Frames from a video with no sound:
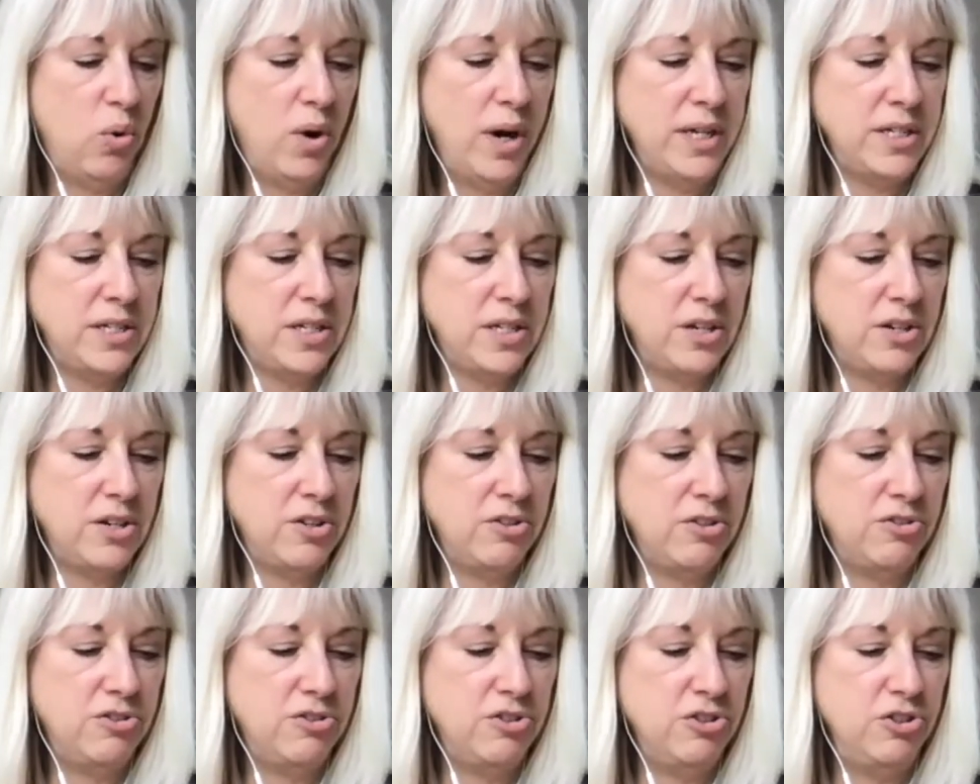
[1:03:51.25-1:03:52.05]
what
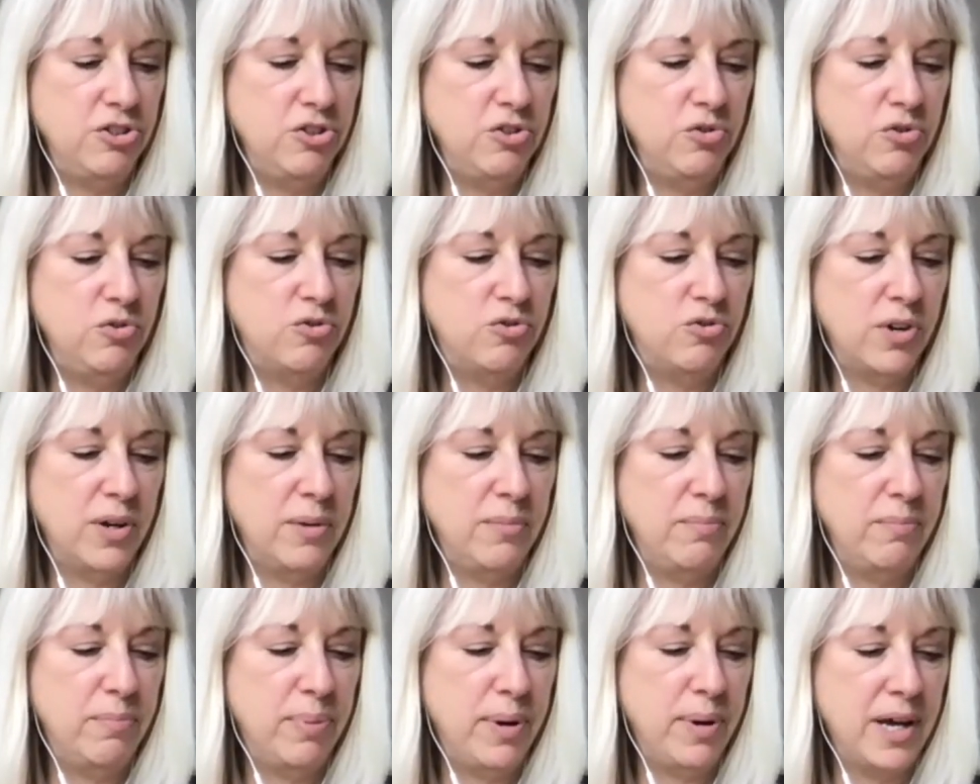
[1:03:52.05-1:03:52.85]
do you
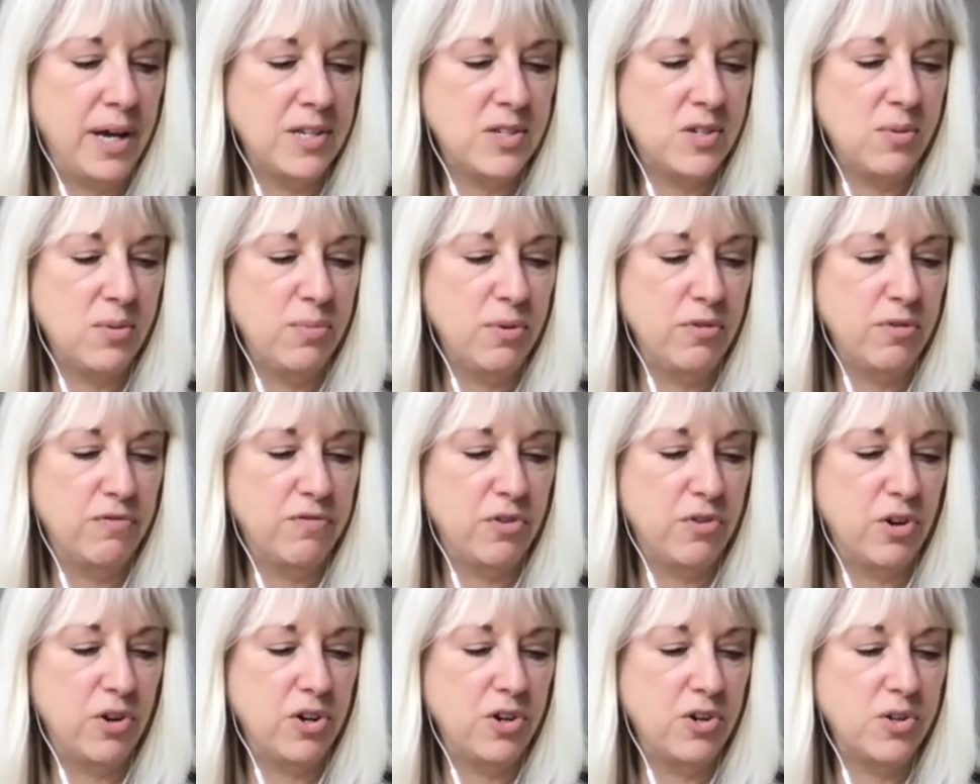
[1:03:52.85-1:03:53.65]
dream possible
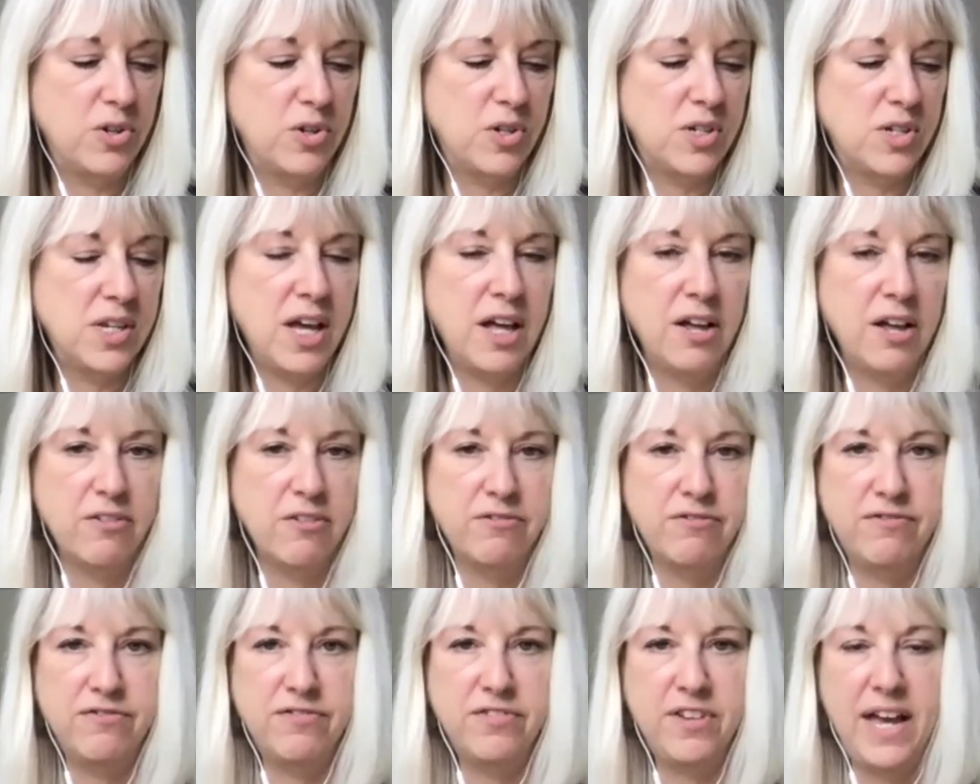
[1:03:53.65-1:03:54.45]
for
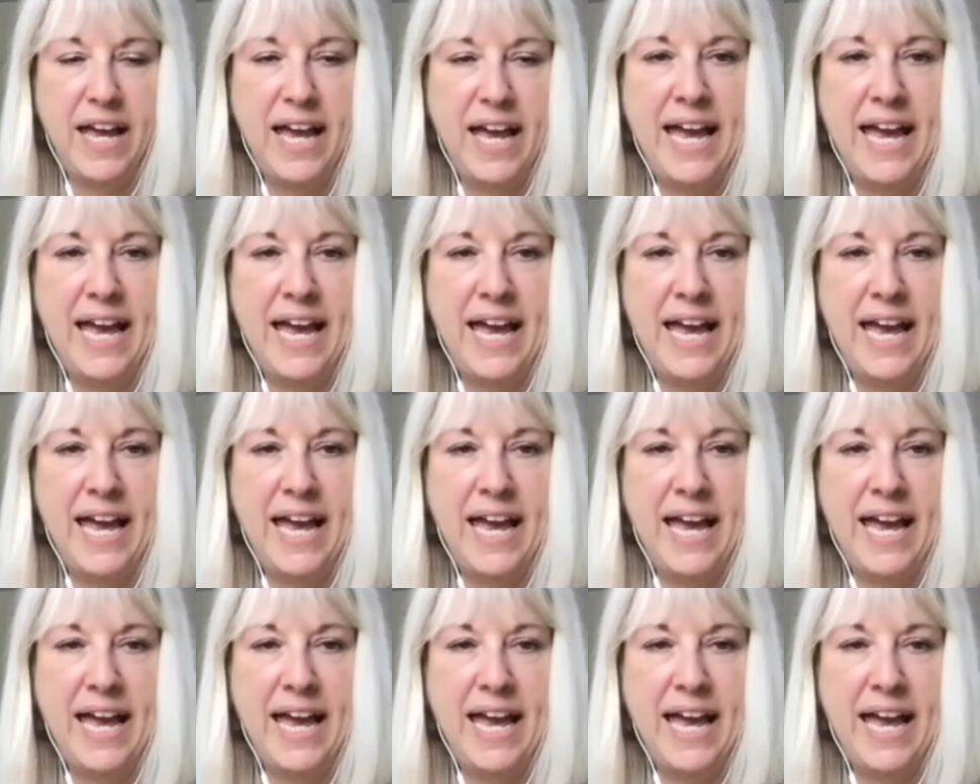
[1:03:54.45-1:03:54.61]
yourself